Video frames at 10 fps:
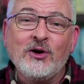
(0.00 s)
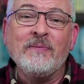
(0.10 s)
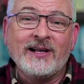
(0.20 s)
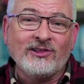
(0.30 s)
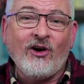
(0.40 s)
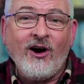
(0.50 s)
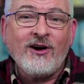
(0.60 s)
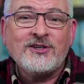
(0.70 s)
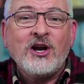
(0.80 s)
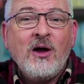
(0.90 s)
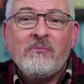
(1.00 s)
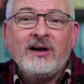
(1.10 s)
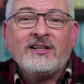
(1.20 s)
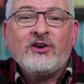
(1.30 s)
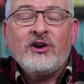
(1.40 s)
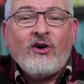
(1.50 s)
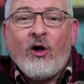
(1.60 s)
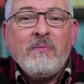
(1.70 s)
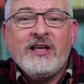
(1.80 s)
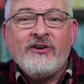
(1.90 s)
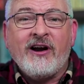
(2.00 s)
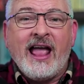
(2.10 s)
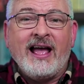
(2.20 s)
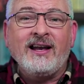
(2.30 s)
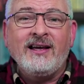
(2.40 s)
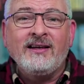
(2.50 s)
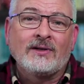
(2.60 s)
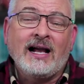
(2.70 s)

looming large, but could it all be in her head?